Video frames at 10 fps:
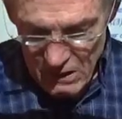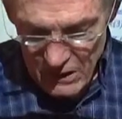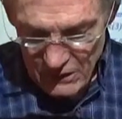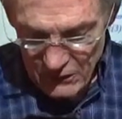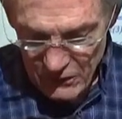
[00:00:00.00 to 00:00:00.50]

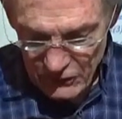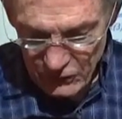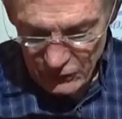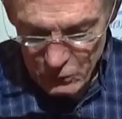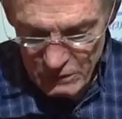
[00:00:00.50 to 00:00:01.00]
to
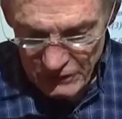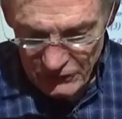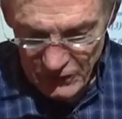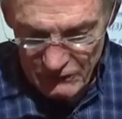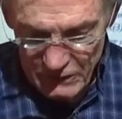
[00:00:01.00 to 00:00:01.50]

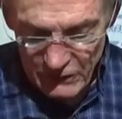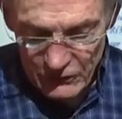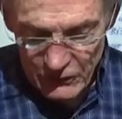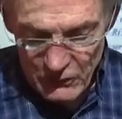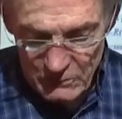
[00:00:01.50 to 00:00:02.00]
27 at a
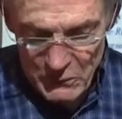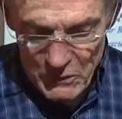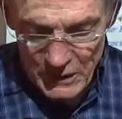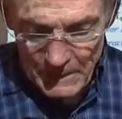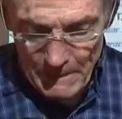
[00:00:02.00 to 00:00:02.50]
certain point.